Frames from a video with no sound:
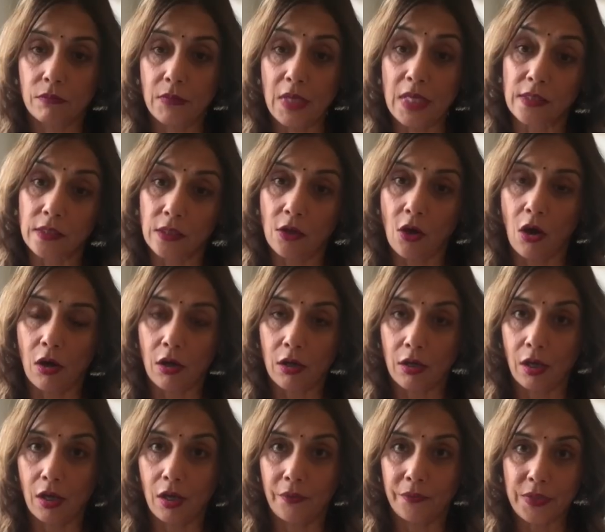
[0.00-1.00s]
is a
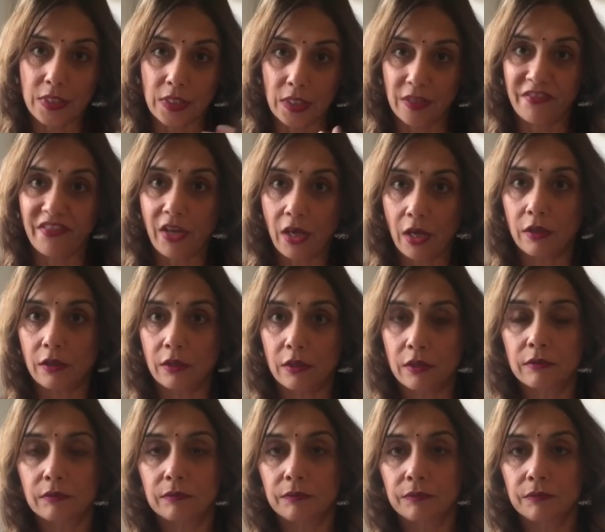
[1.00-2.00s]
Garaka, the significator
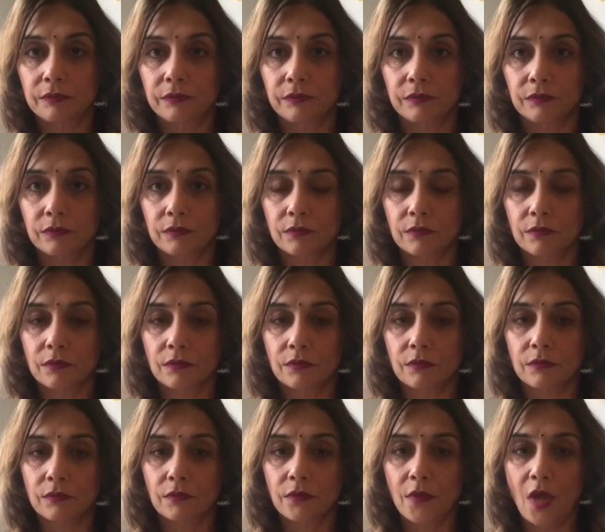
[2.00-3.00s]

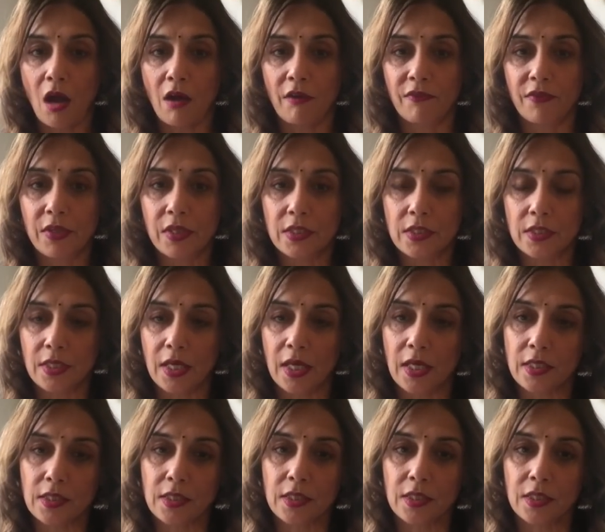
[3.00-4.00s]
of
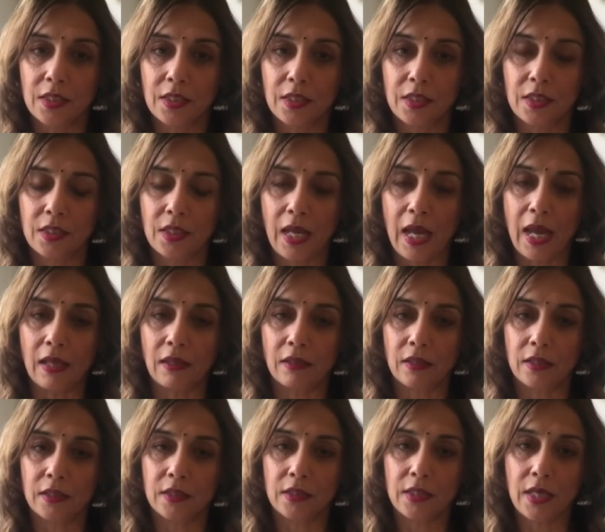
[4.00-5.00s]
6th,
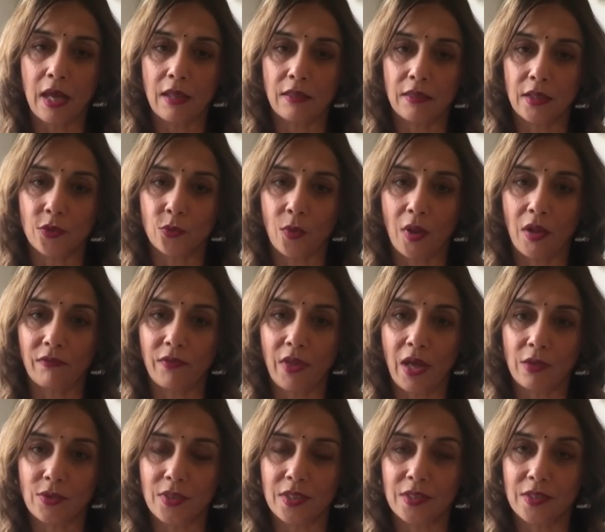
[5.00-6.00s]
8th, 10th, and 12th
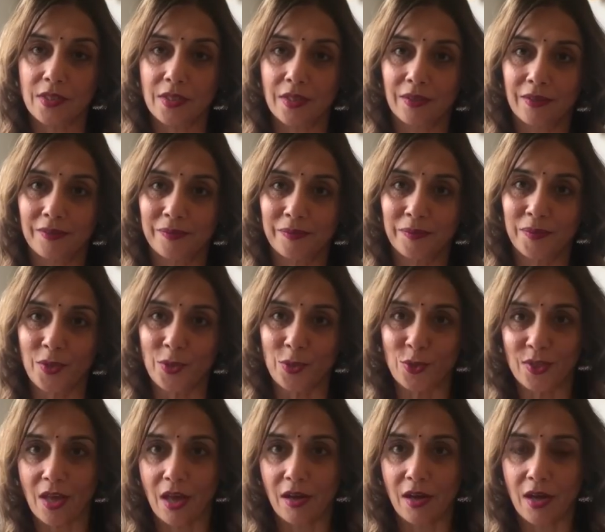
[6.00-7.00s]
houses, the
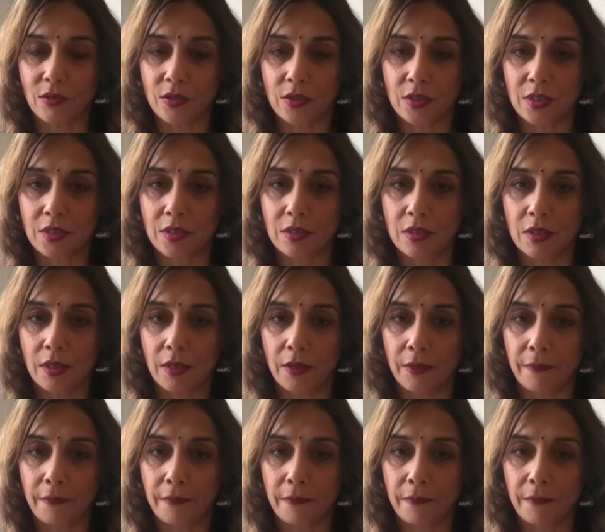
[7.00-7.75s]
Dusthana houses.